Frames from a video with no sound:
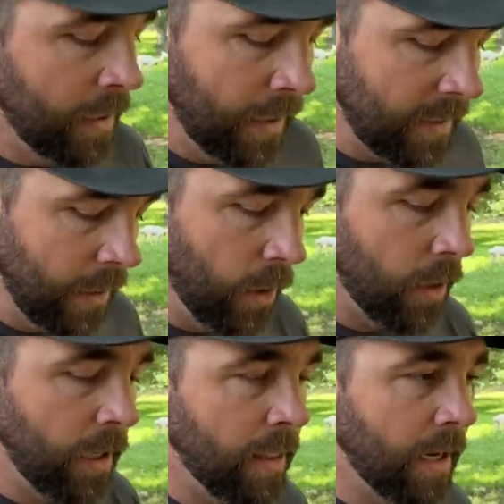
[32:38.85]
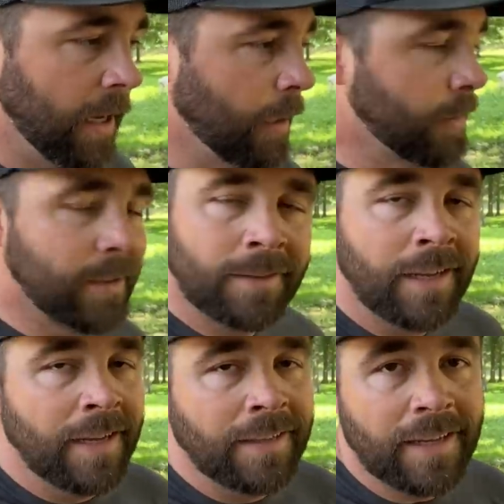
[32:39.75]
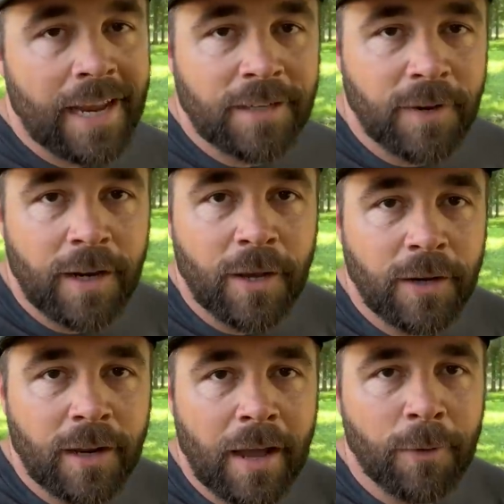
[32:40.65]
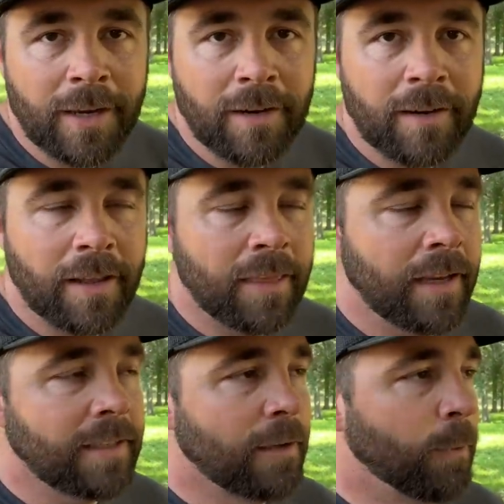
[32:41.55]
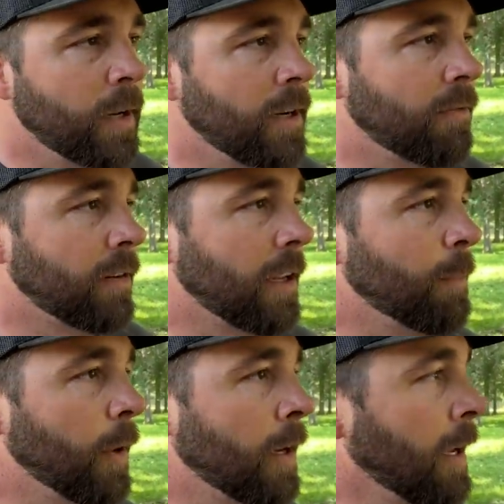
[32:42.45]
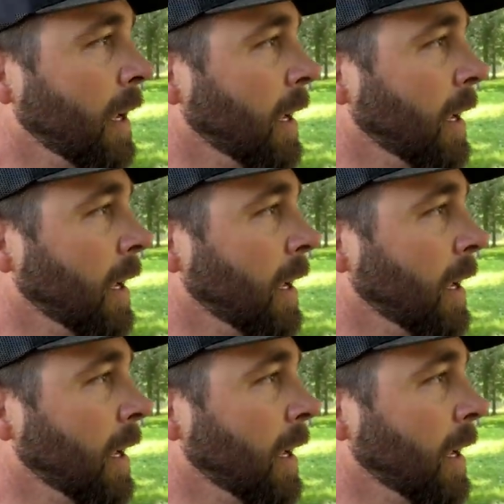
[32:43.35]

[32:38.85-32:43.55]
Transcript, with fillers: as they are anything else and today's video you know we could have done things a little bit differently but